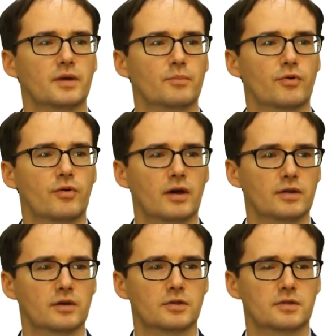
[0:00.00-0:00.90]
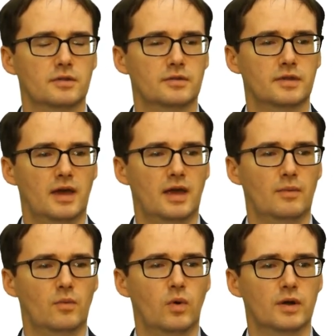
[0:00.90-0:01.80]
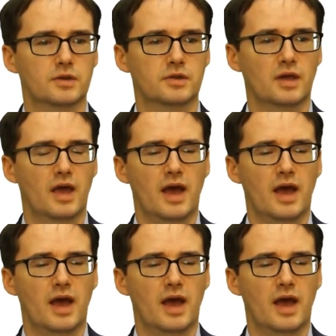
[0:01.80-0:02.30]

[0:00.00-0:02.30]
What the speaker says: products and what's